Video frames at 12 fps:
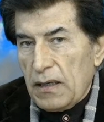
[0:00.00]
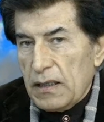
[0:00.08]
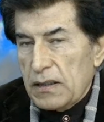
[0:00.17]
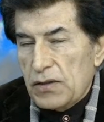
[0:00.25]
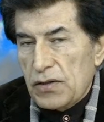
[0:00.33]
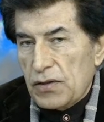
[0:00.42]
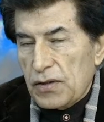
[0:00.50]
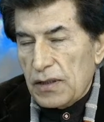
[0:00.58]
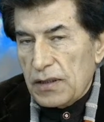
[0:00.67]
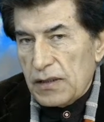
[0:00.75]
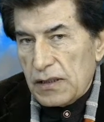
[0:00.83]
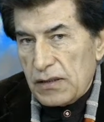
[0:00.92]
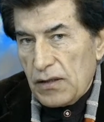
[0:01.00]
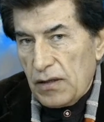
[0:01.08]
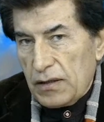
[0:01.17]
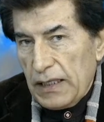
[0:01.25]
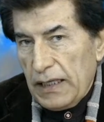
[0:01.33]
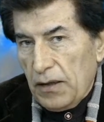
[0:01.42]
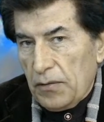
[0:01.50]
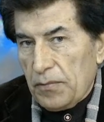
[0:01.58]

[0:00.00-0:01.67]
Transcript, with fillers: it certainly does not help